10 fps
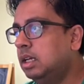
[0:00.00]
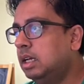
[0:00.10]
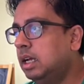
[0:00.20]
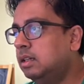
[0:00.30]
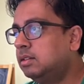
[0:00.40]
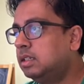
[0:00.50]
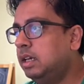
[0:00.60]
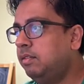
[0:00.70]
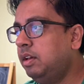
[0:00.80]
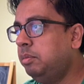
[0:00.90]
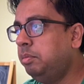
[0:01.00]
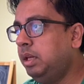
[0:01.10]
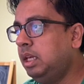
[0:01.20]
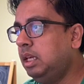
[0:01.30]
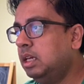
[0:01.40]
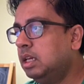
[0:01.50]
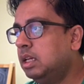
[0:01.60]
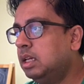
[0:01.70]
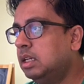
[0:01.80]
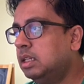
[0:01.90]
it's giving me
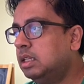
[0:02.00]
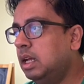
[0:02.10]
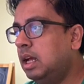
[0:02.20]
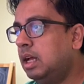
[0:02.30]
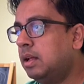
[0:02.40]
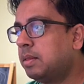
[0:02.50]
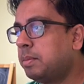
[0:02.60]
the